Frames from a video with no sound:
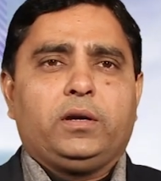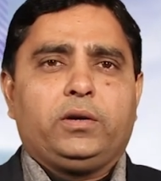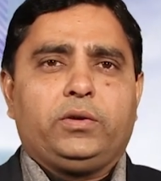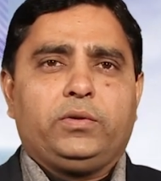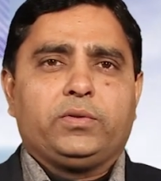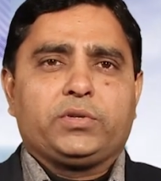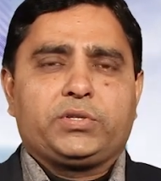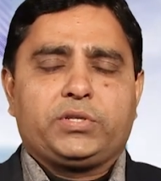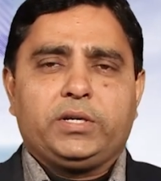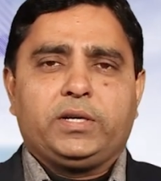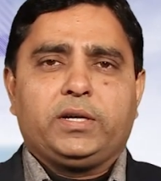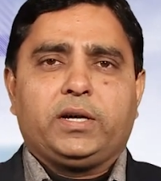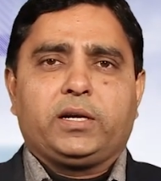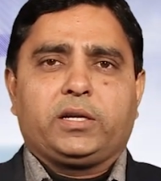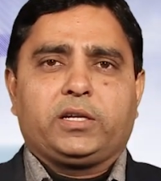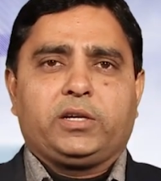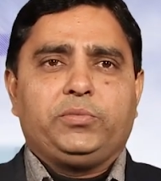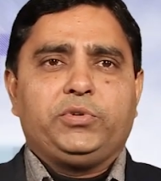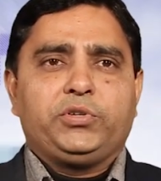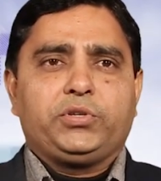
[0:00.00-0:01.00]
University
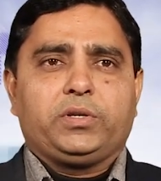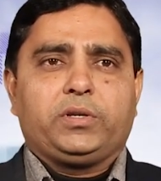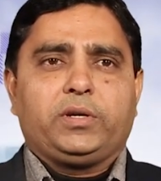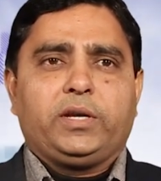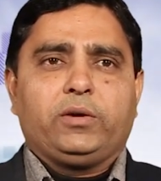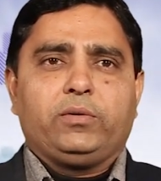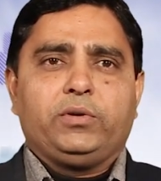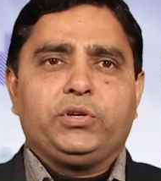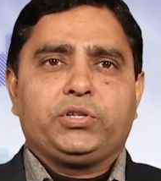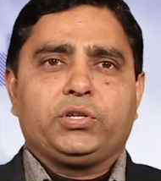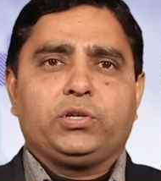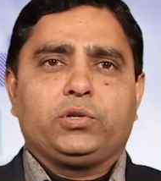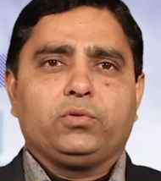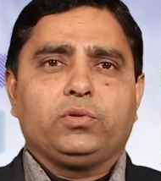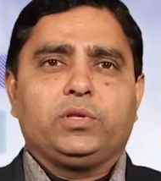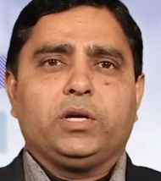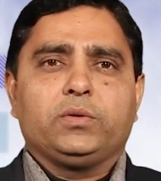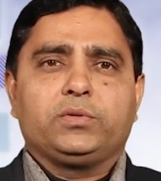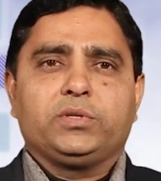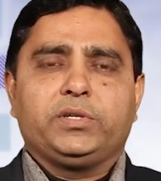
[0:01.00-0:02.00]
Grant Commission Regulation
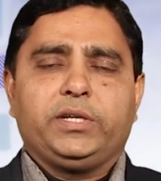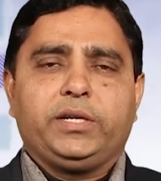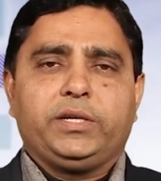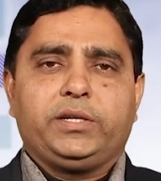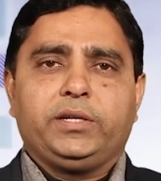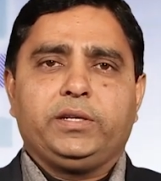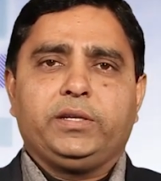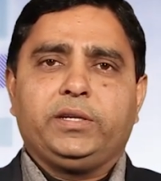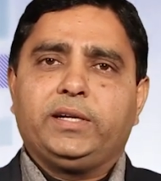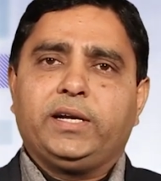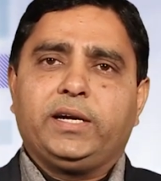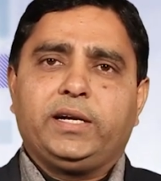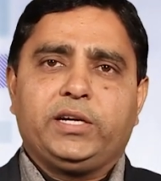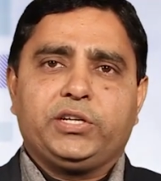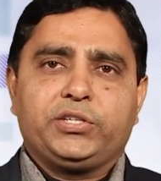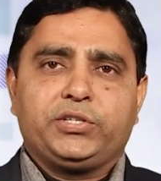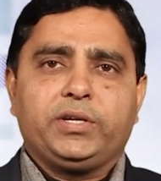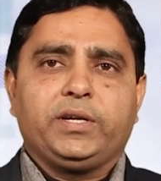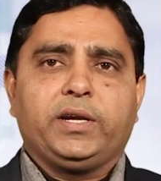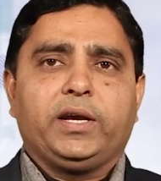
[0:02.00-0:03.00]
2018 in
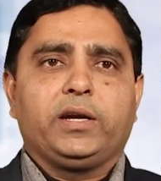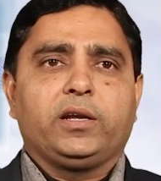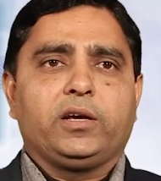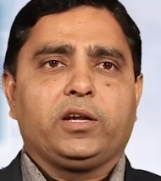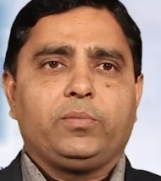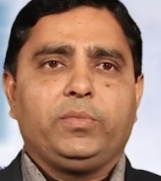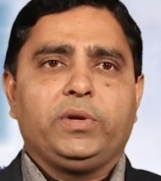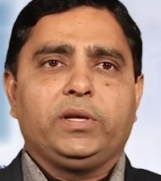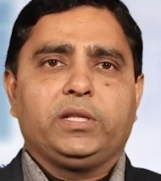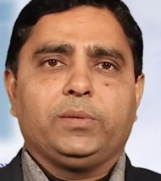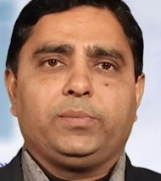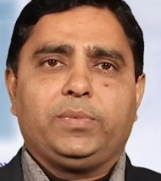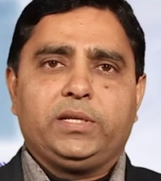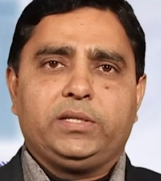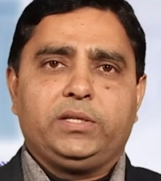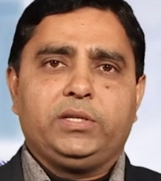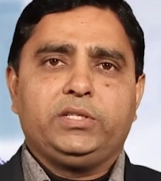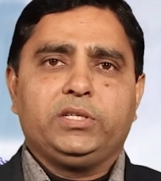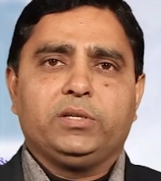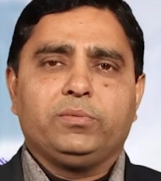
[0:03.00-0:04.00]
addressing and curbing the
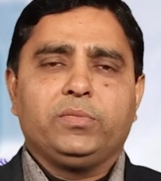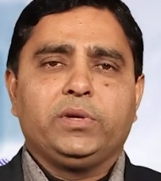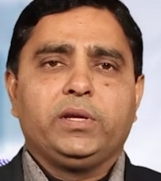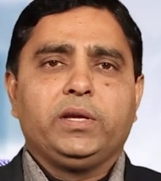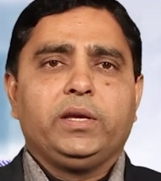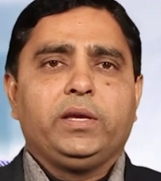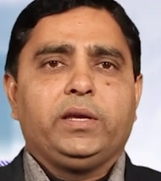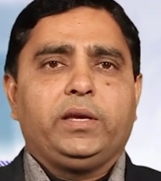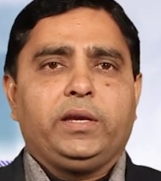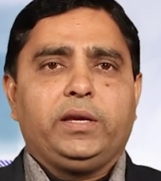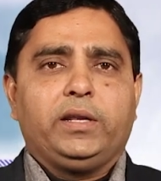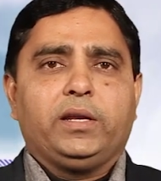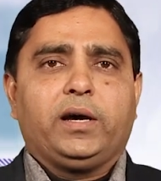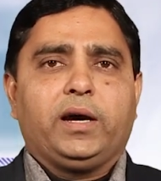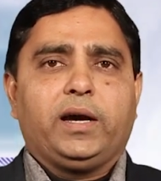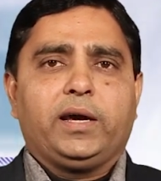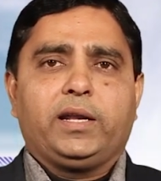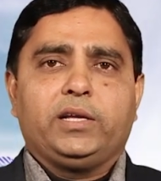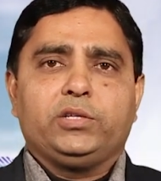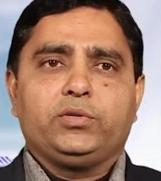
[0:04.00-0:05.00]
plagiarism in
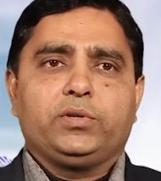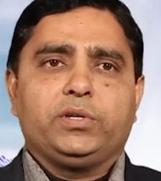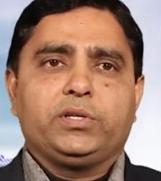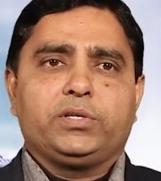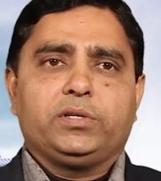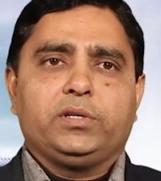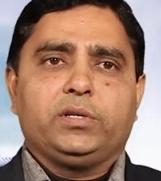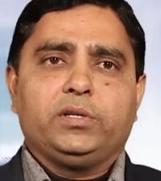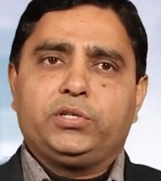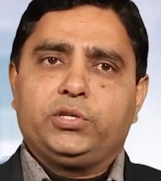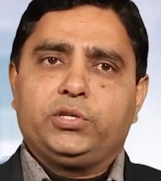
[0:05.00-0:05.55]
higher educational